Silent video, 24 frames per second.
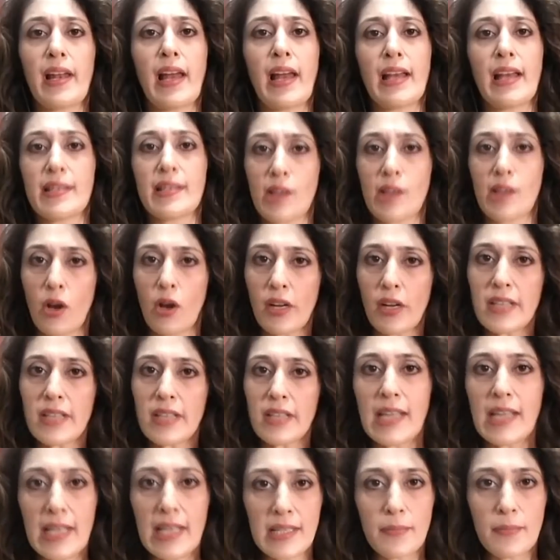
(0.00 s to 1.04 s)
this while. As
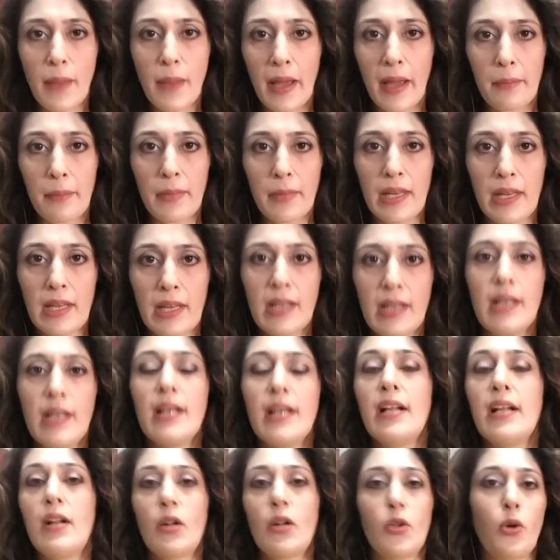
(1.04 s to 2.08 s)
long as he is by
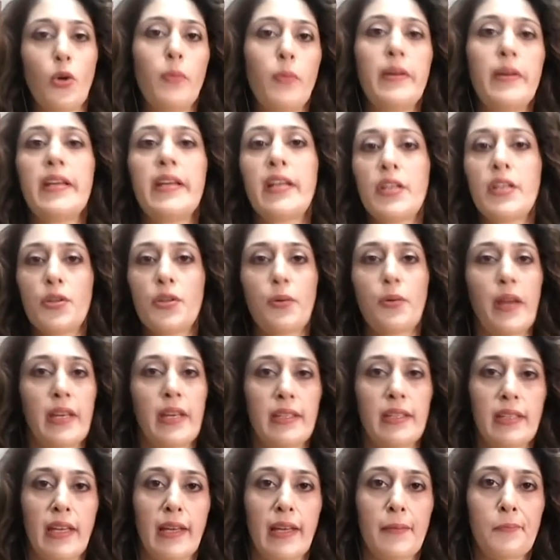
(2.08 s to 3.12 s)
me, nobody can do
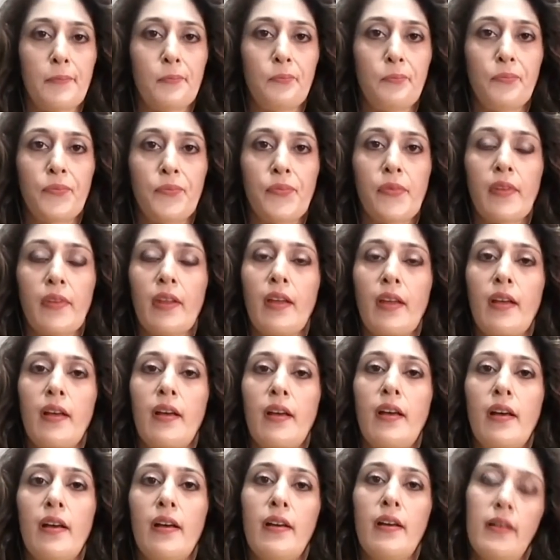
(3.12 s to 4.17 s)
anything.
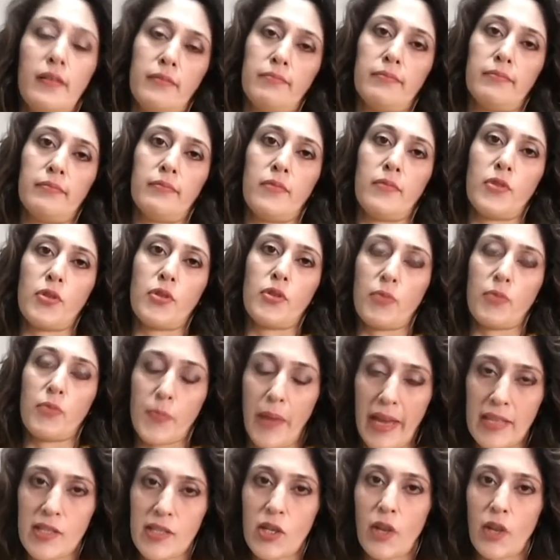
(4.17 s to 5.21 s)
So it was based on
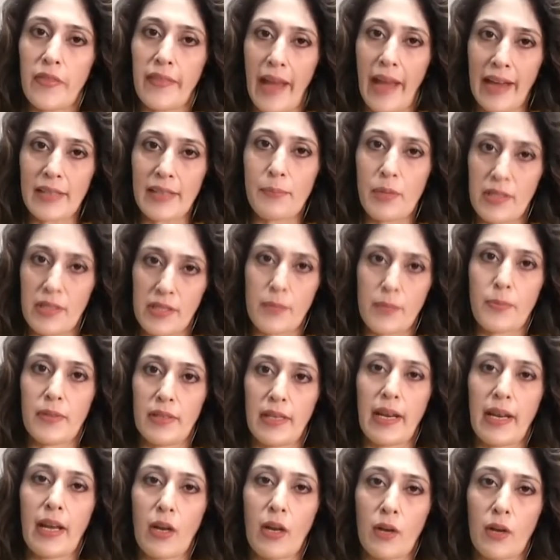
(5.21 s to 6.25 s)
that principle that I
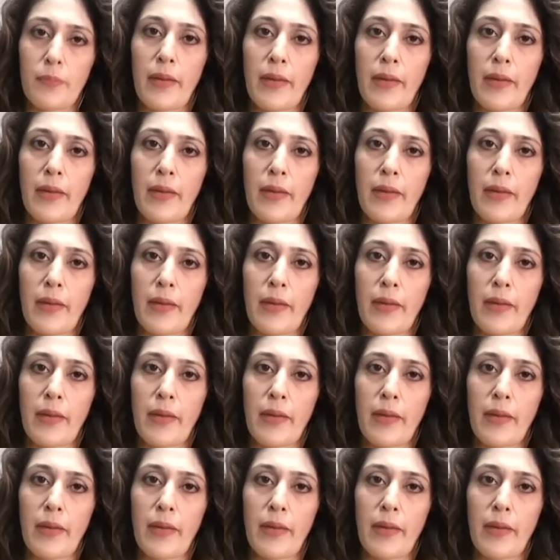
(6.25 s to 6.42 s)
got married.